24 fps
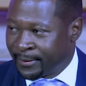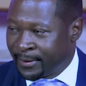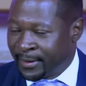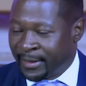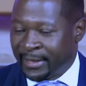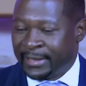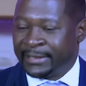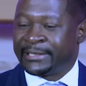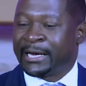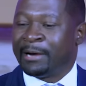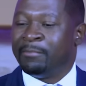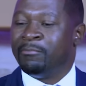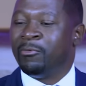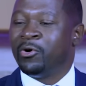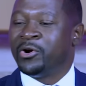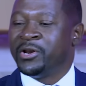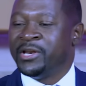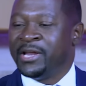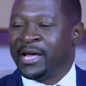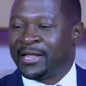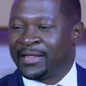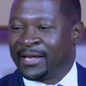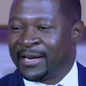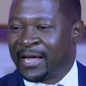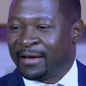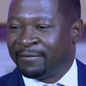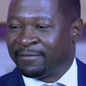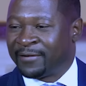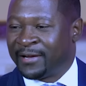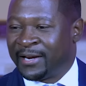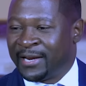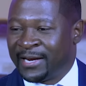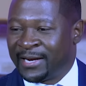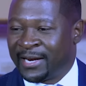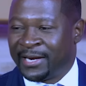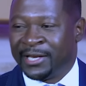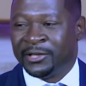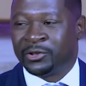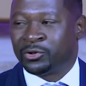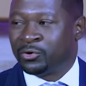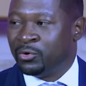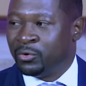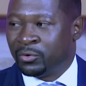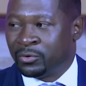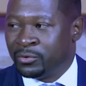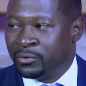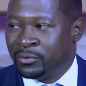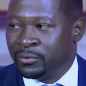It's ammonia that I've created, it's
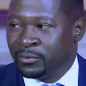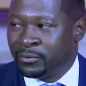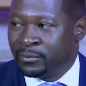good.